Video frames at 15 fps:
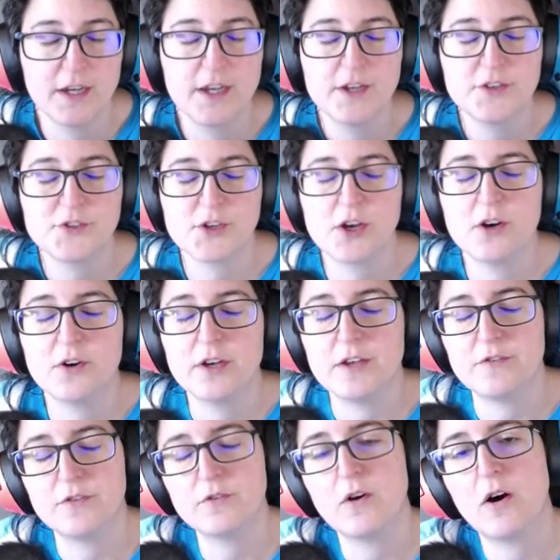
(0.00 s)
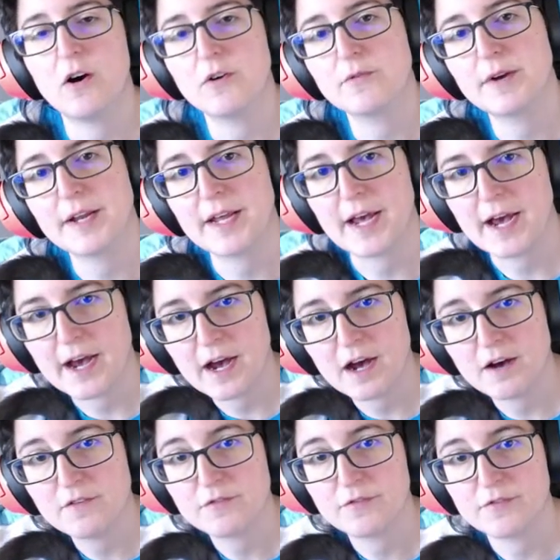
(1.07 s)
So if you already
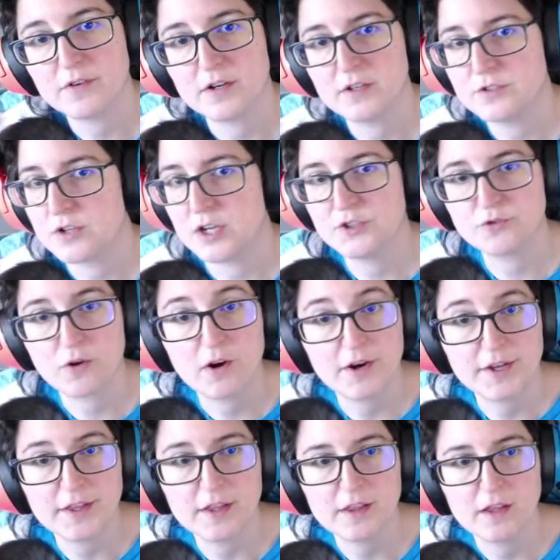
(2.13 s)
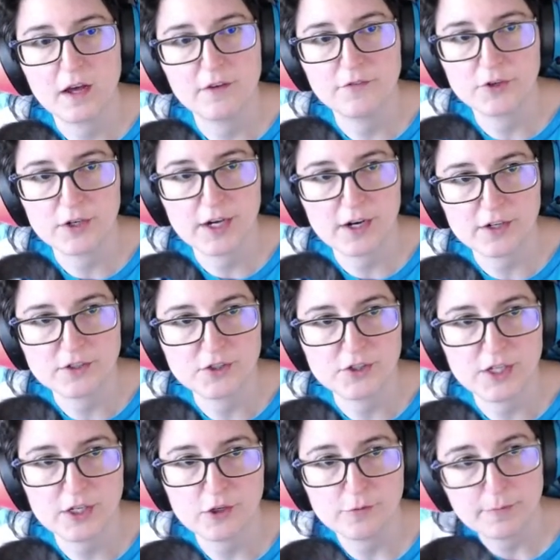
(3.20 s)
have a drawing of your character
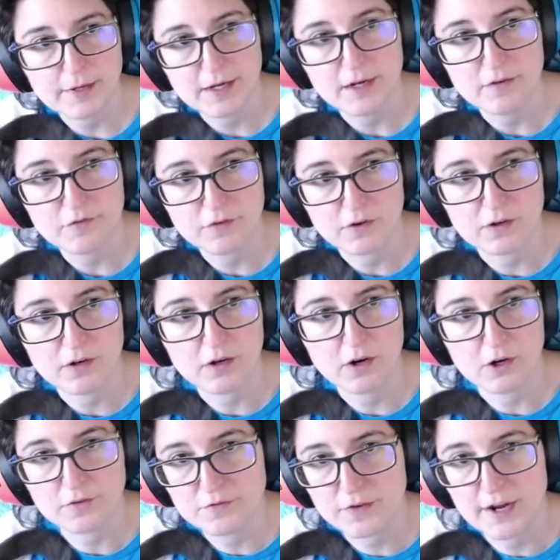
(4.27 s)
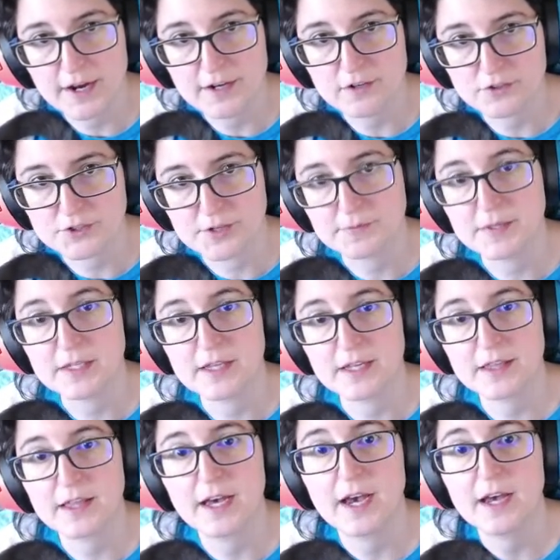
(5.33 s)
that you made for Art Fight or something like
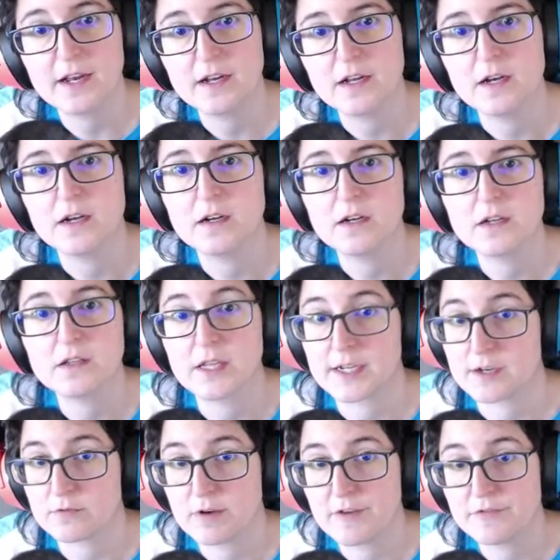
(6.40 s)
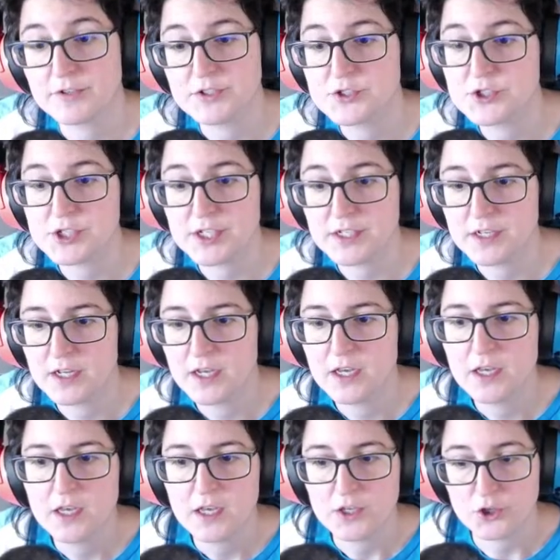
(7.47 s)
that, like a reference sheet,
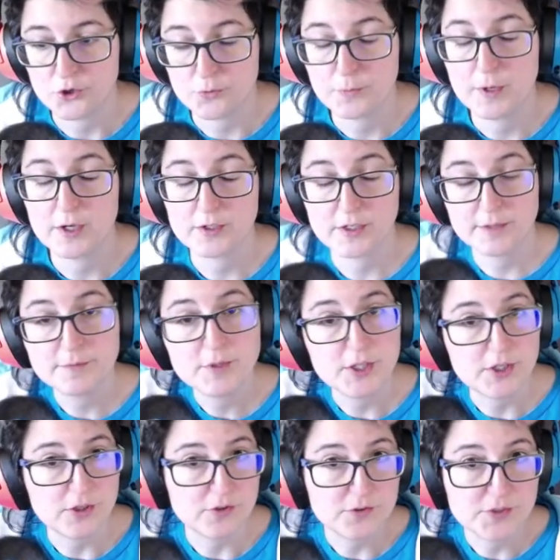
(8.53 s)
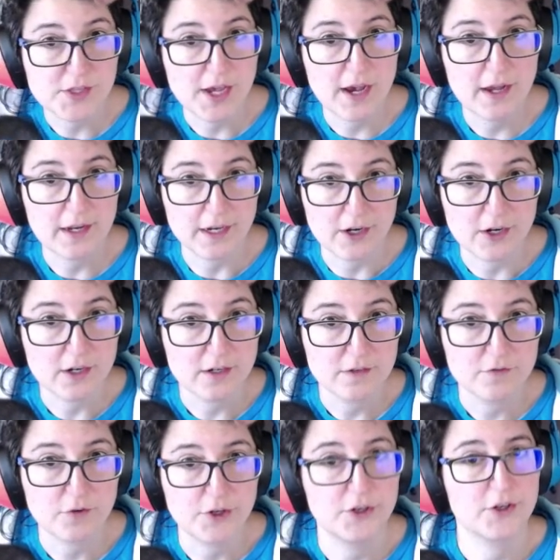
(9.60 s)
you're welcome to use that here
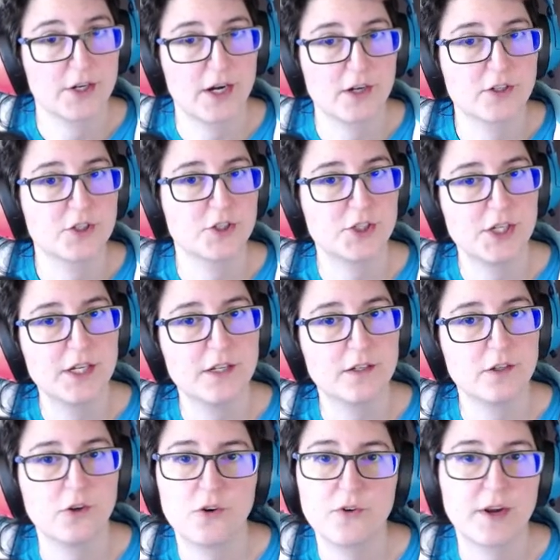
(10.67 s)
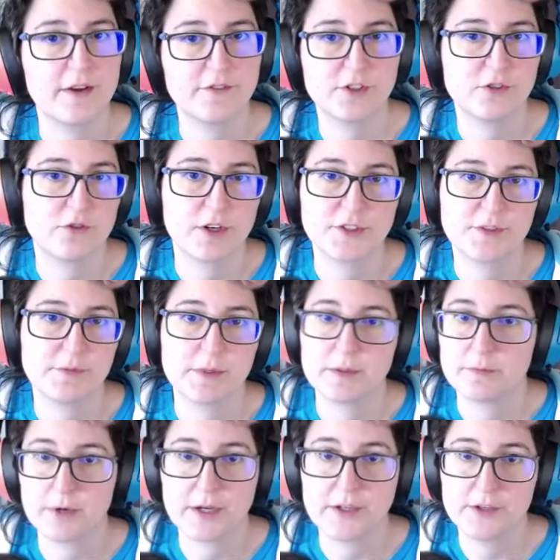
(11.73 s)
for your character sheet. You don't have to draw something
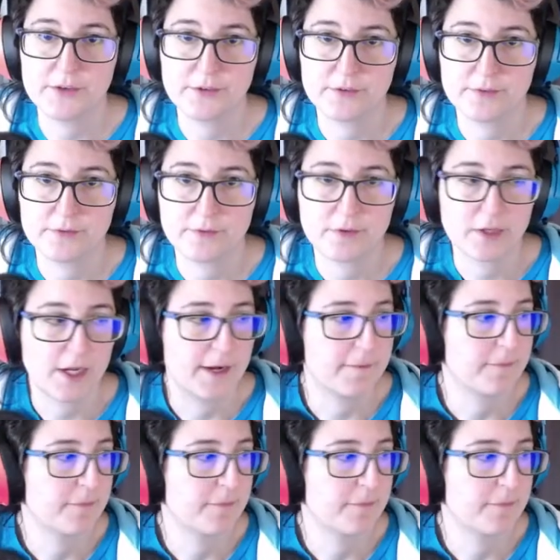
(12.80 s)
brand new. Okay.